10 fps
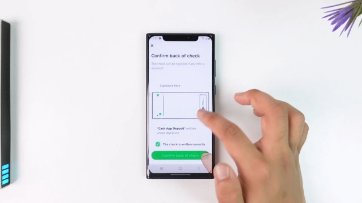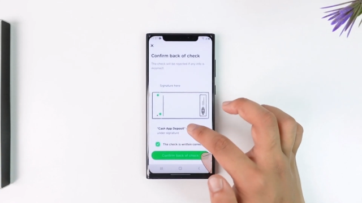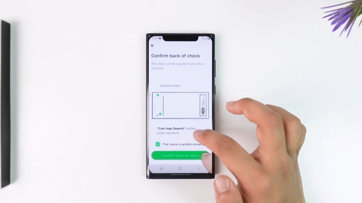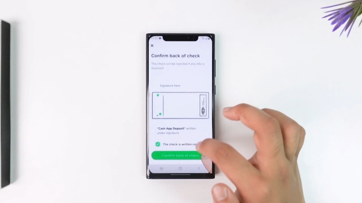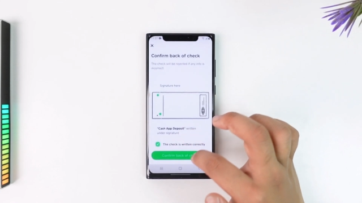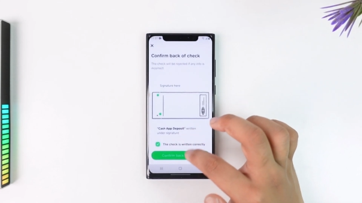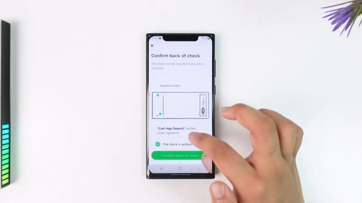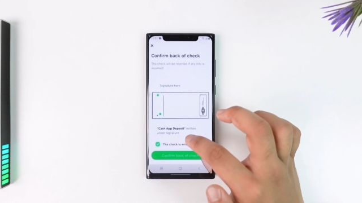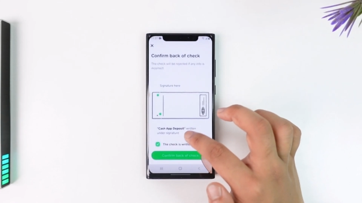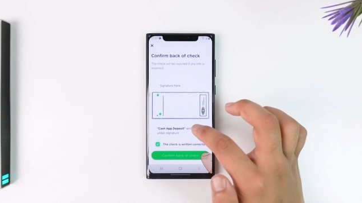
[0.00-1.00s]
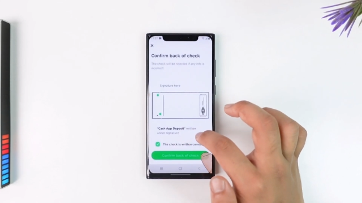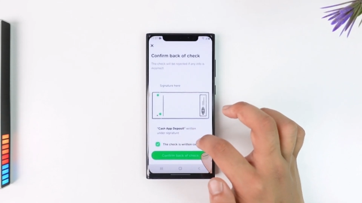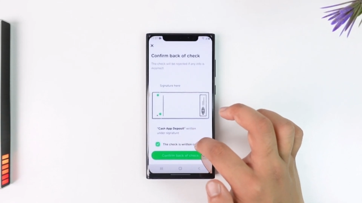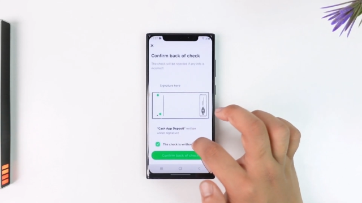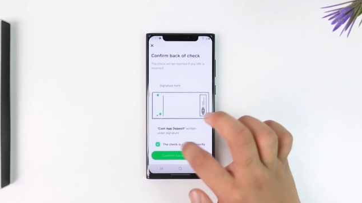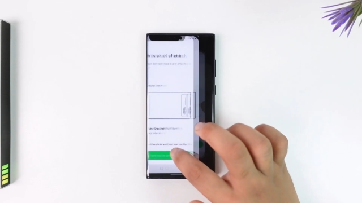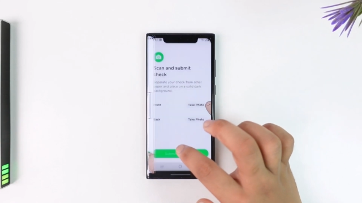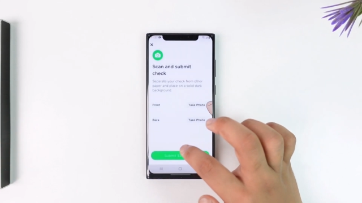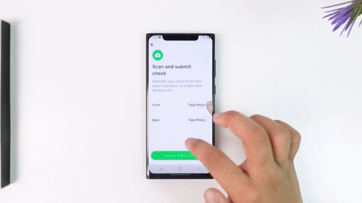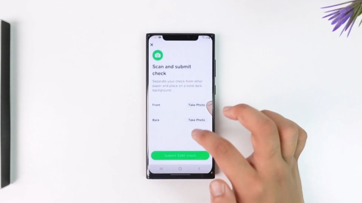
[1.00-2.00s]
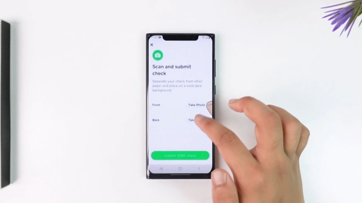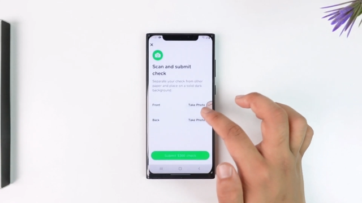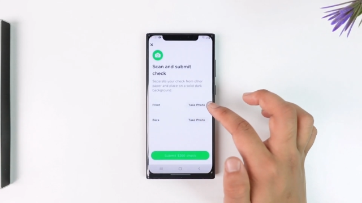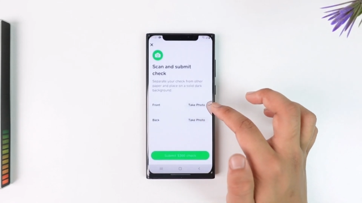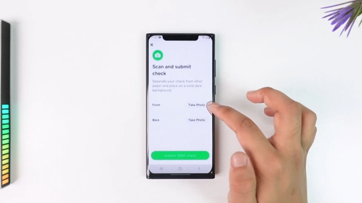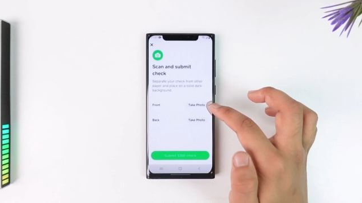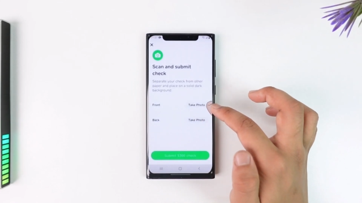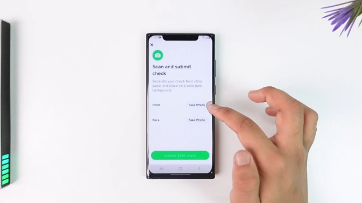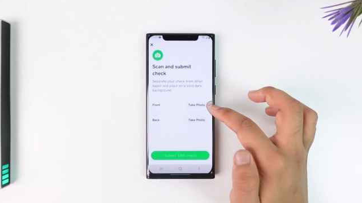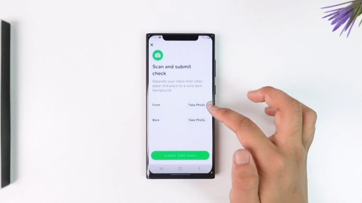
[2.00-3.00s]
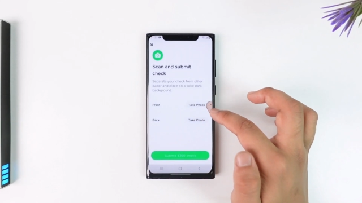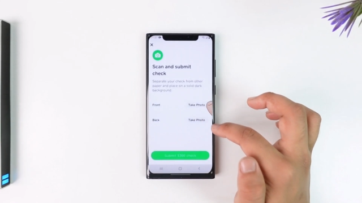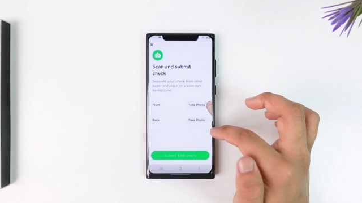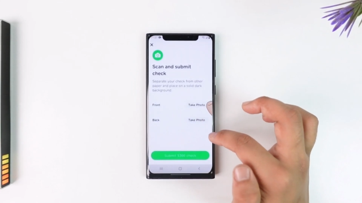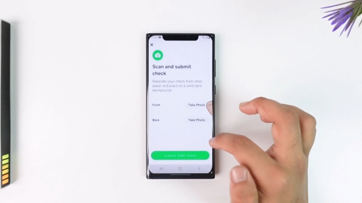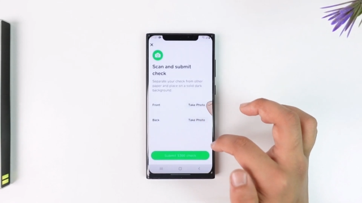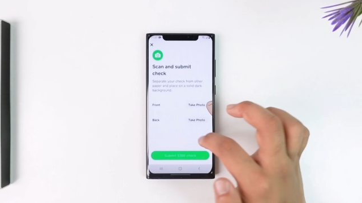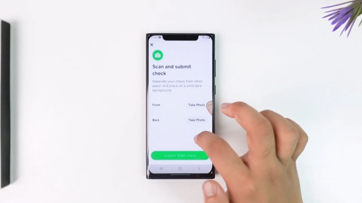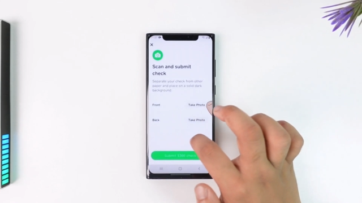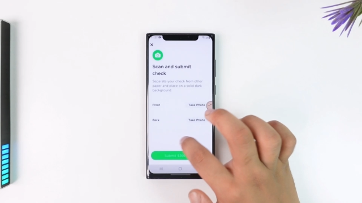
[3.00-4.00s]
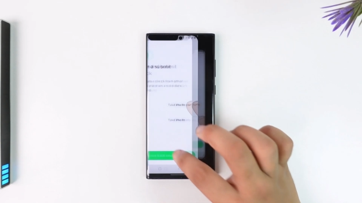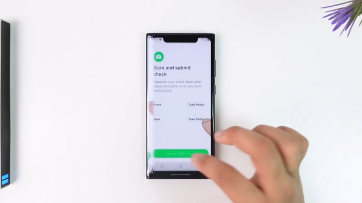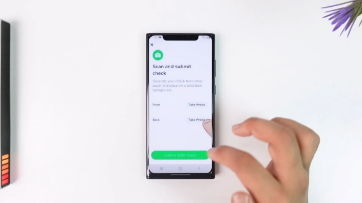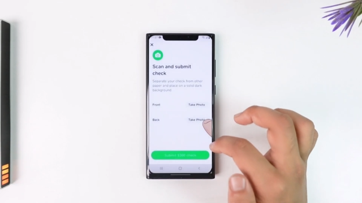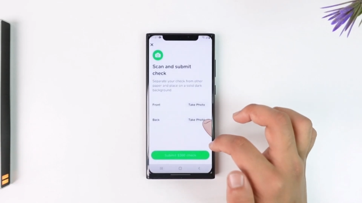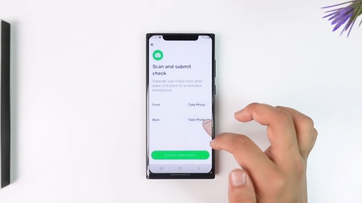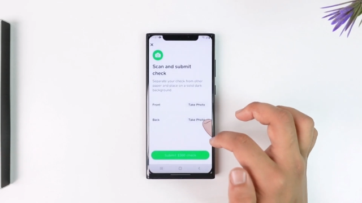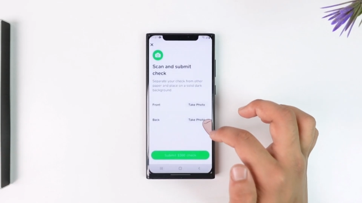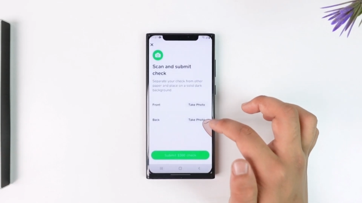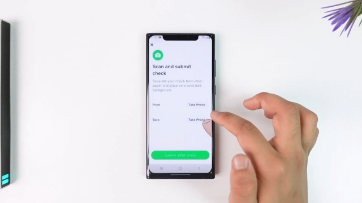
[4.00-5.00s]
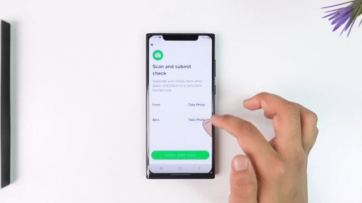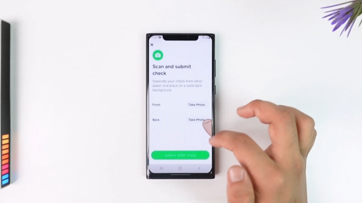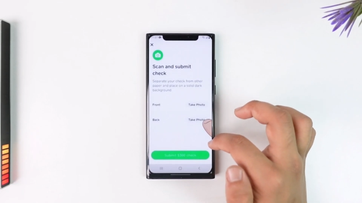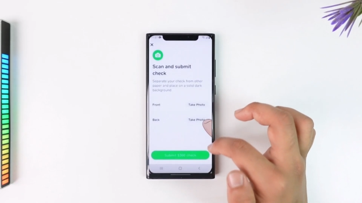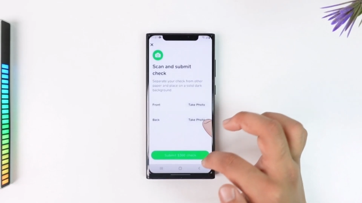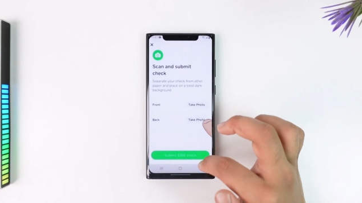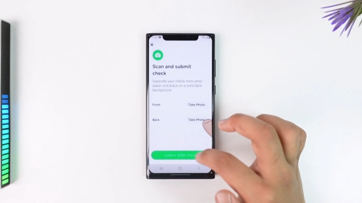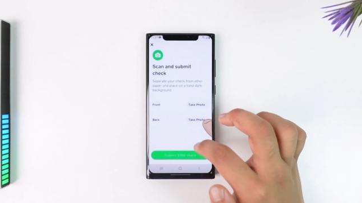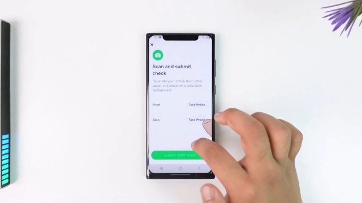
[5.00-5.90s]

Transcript: [unreadable: no face in view]